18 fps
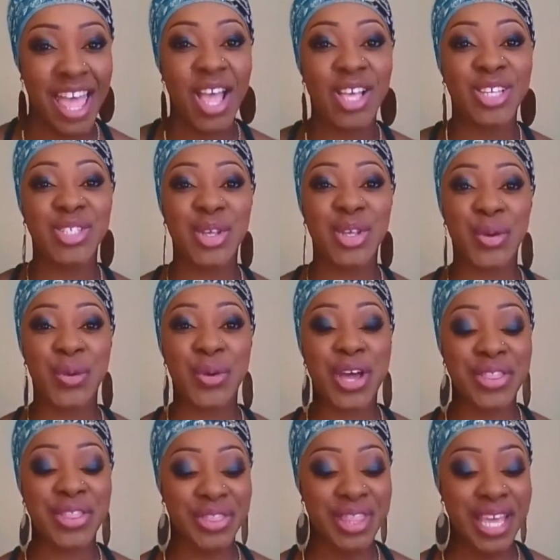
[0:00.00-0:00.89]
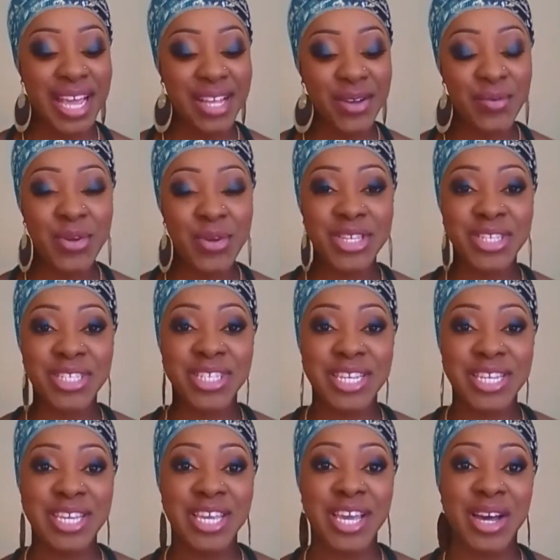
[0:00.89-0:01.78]
So that was
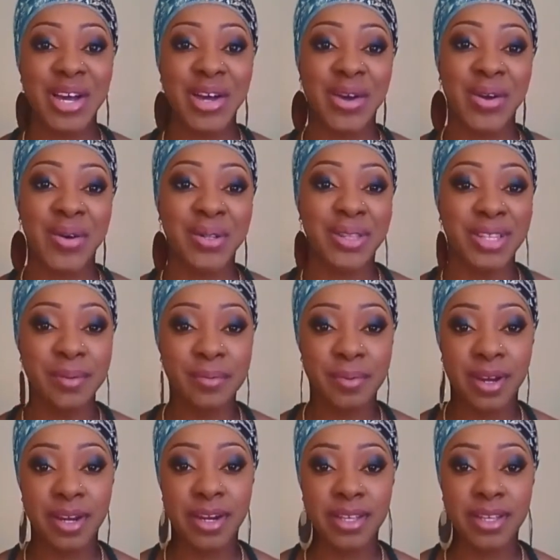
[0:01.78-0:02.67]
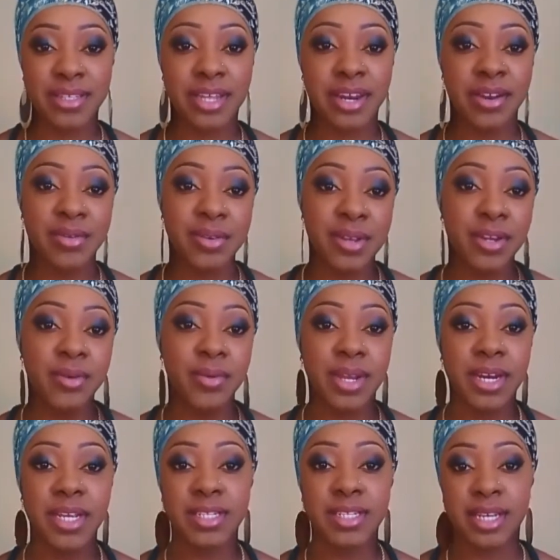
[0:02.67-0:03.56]
the only products that I really
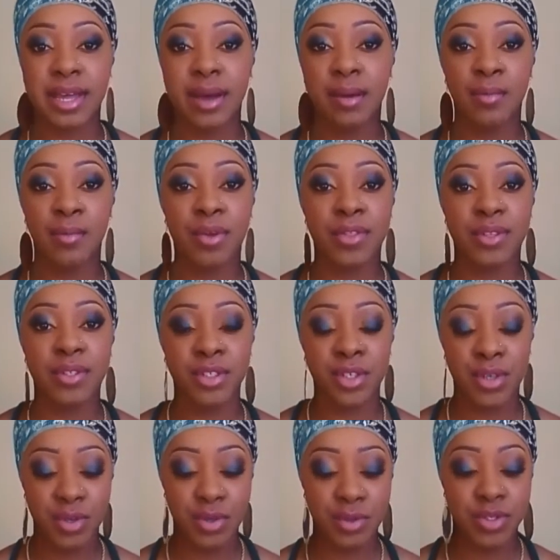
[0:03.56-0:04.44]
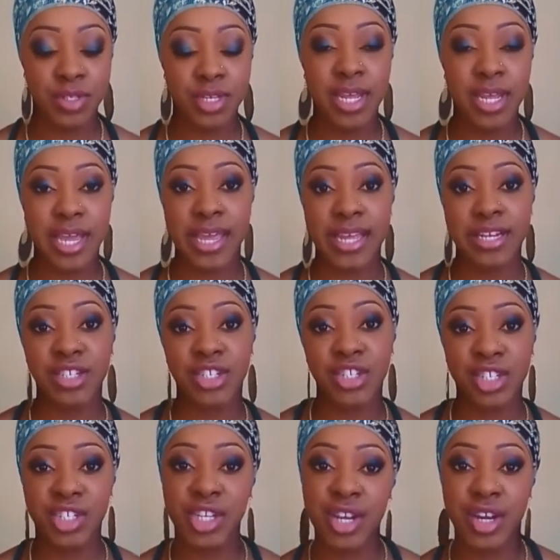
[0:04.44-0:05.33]
wanted to come with to you today and
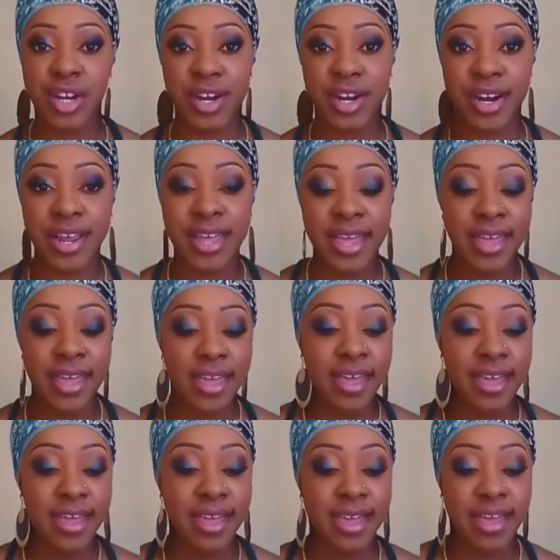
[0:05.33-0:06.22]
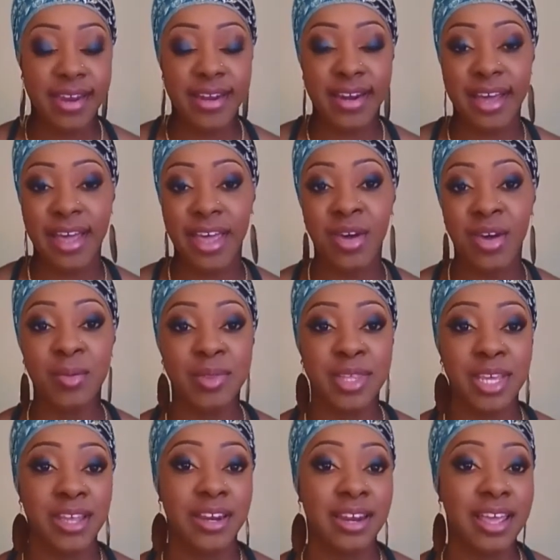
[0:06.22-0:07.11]
share. And I hope
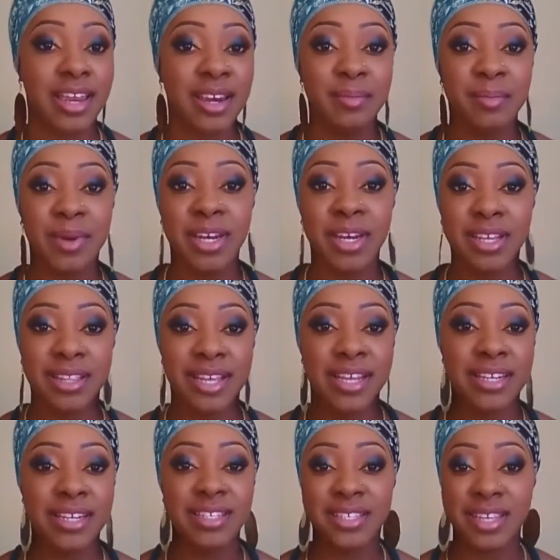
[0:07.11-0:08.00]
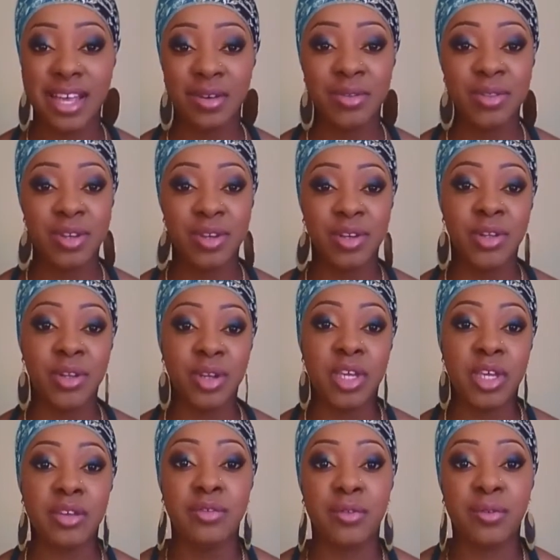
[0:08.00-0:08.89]
that anybody that is out there
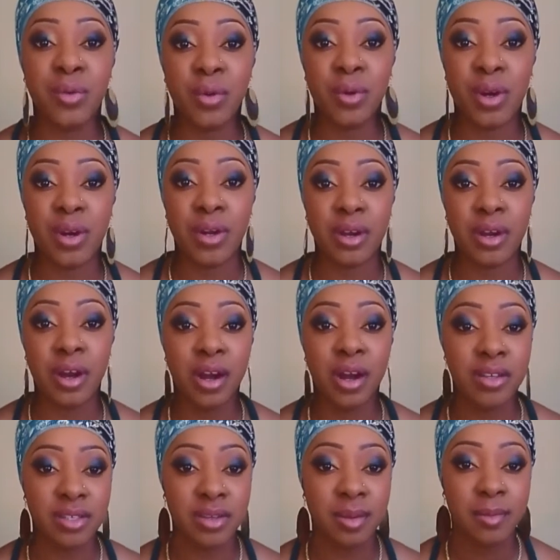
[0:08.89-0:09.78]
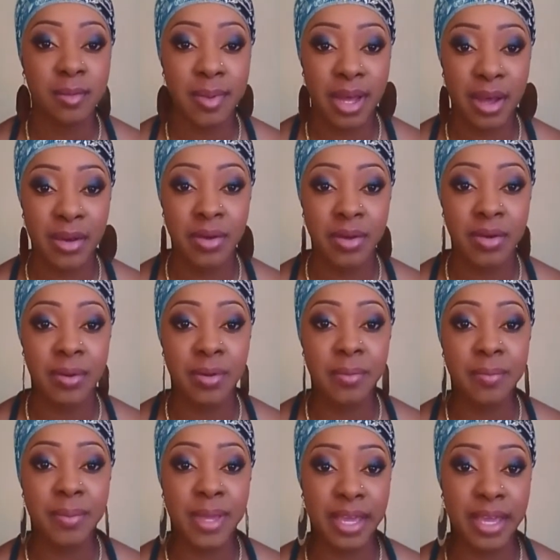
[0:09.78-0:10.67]
looking for awesome powder
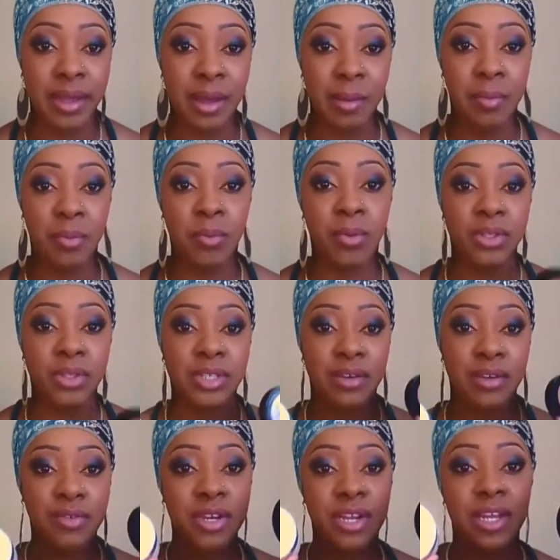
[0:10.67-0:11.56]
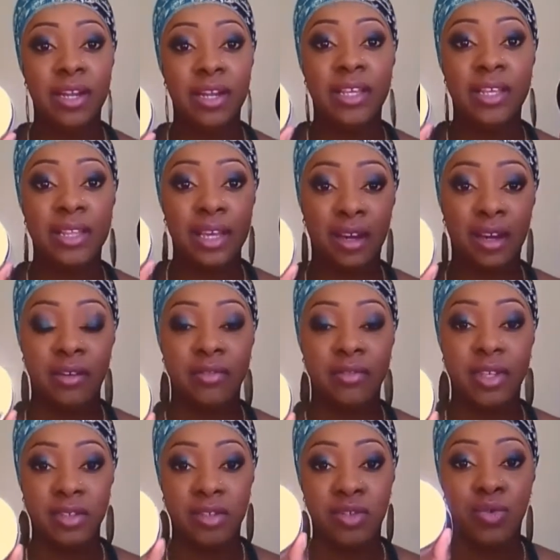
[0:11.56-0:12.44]
makeup will definitely think of
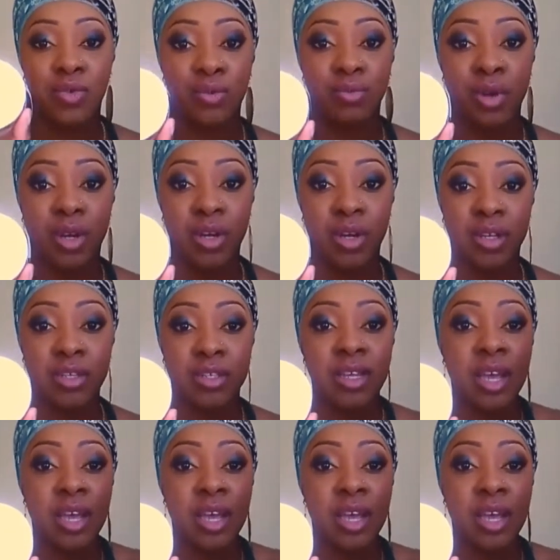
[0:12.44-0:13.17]
these two products.